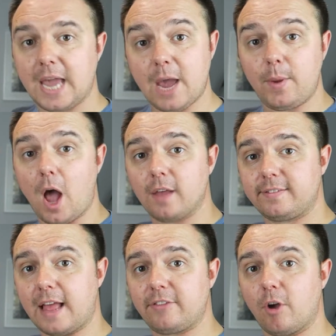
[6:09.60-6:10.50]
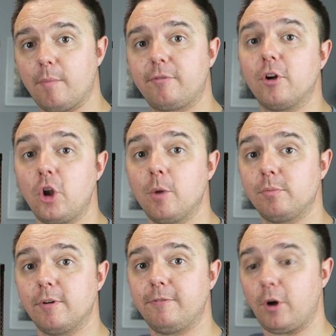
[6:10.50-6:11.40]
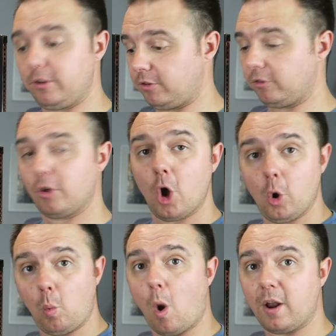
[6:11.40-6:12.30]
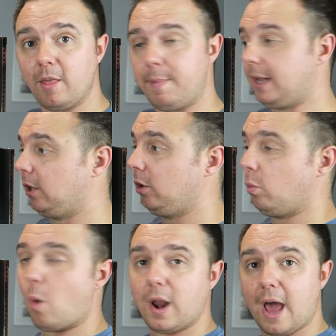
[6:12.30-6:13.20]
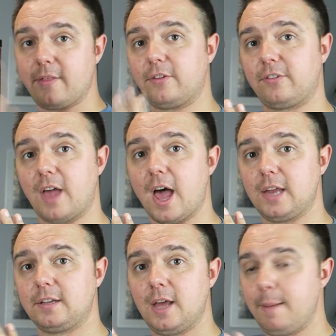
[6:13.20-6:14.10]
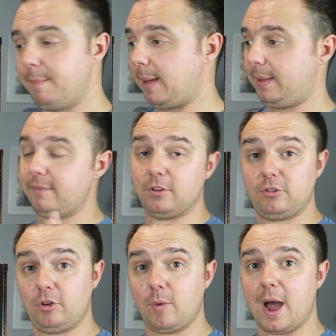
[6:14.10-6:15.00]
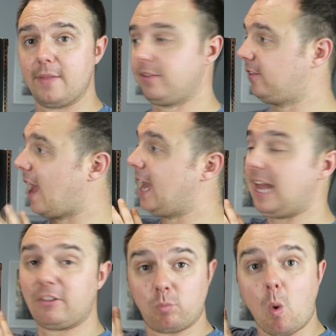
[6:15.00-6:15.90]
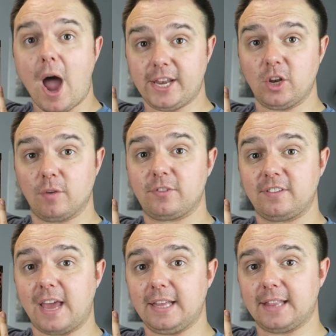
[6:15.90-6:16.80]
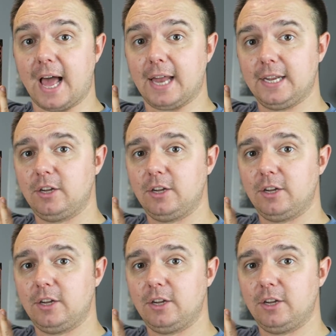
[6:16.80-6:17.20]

Here we are set up for a number of voices. One in the middle, one either side, maybe even two either side. It's wide enough to take that.